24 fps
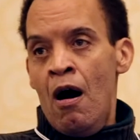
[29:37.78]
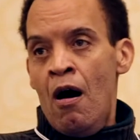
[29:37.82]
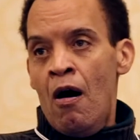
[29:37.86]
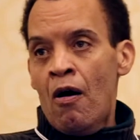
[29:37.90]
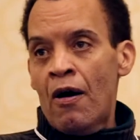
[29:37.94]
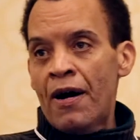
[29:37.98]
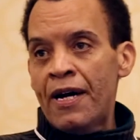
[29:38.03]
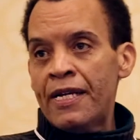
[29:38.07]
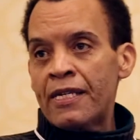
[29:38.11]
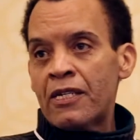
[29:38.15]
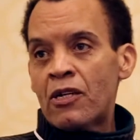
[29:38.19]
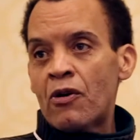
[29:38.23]

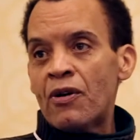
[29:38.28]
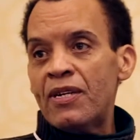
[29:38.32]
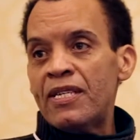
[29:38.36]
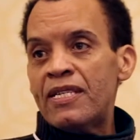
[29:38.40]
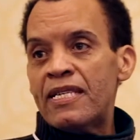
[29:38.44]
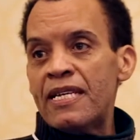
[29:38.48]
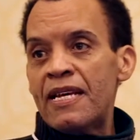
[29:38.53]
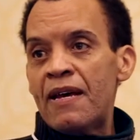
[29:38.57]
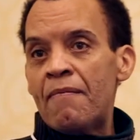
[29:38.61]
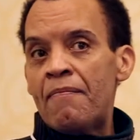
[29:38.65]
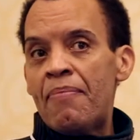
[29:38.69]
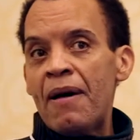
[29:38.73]
or
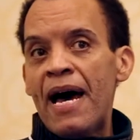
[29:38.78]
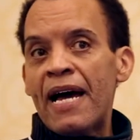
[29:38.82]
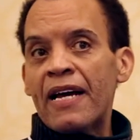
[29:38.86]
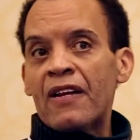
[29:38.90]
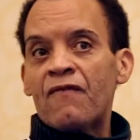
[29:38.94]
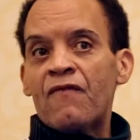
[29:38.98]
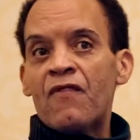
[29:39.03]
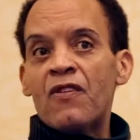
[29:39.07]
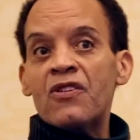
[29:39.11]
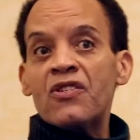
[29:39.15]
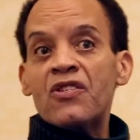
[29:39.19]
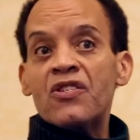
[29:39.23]
increased
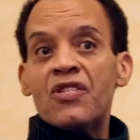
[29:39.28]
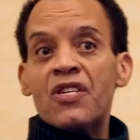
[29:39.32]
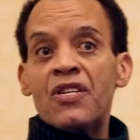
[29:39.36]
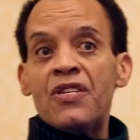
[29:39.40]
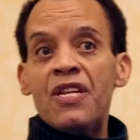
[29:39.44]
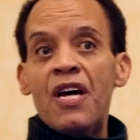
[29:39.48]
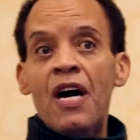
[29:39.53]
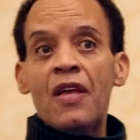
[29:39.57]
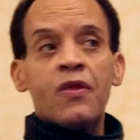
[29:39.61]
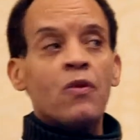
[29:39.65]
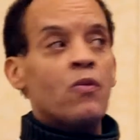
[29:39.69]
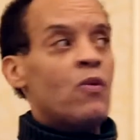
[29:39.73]
impact versus
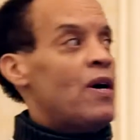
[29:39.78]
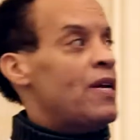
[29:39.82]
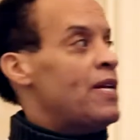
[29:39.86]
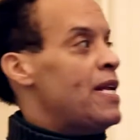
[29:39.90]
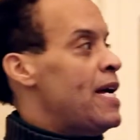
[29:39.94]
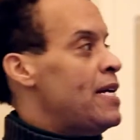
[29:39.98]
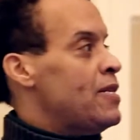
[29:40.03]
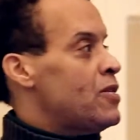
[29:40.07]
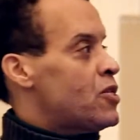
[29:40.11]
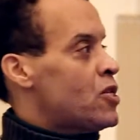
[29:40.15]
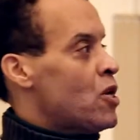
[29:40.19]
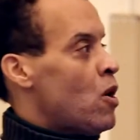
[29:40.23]
another one,
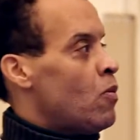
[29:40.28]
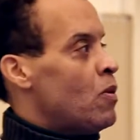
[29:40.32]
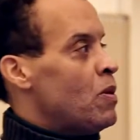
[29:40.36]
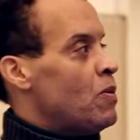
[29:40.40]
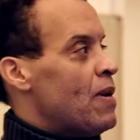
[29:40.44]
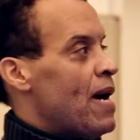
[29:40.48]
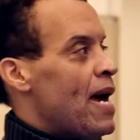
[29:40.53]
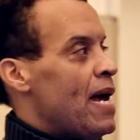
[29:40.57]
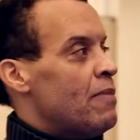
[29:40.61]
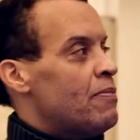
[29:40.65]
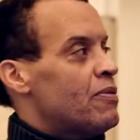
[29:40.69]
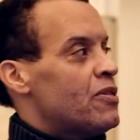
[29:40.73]
and so we
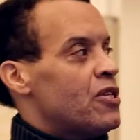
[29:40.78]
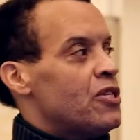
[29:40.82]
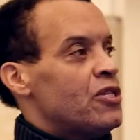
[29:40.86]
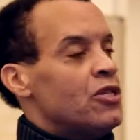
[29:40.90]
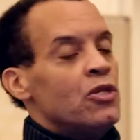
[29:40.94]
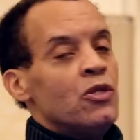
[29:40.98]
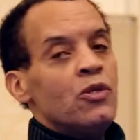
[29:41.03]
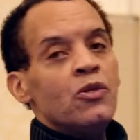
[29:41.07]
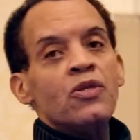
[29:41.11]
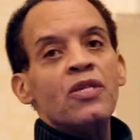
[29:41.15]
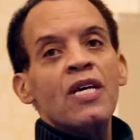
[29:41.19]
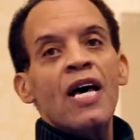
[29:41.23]
were able to
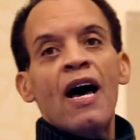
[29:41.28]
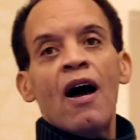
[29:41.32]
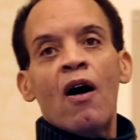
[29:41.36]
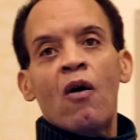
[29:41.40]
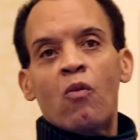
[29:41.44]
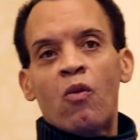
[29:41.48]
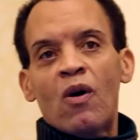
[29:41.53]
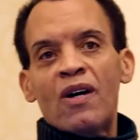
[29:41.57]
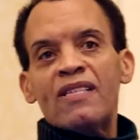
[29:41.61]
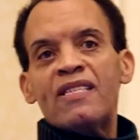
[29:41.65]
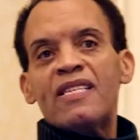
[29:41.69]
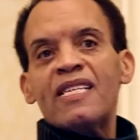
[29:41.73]
use,
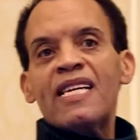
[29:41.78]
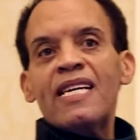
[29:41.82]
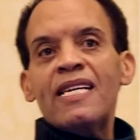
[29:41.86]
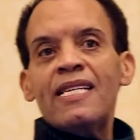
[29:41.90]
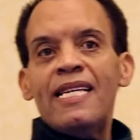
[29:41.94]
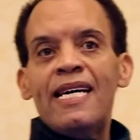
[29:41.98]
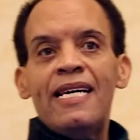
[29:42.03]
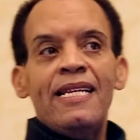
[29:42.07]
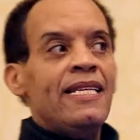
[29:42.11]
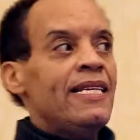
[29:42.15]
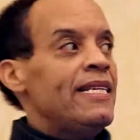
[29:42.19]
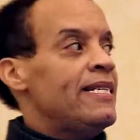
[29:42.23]
once again,
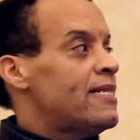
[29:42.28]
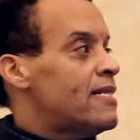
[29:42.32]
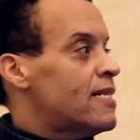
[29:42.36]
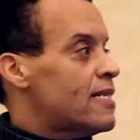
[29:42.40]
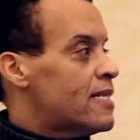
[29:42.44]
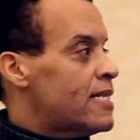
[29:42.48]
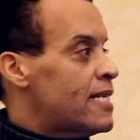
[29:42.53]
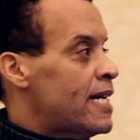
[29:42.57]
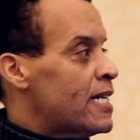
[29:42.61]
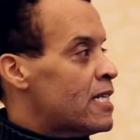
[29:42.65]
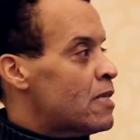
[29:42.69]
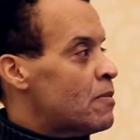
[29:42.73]
that needs
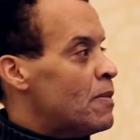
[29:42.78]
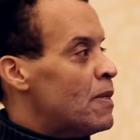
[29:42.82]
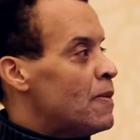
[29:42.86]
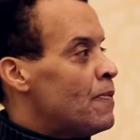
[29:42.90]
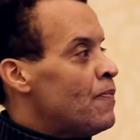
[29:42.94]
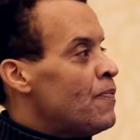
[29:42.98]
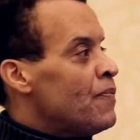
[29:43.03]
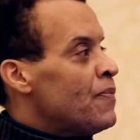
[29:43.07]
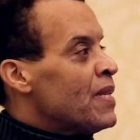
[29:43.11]
assessment.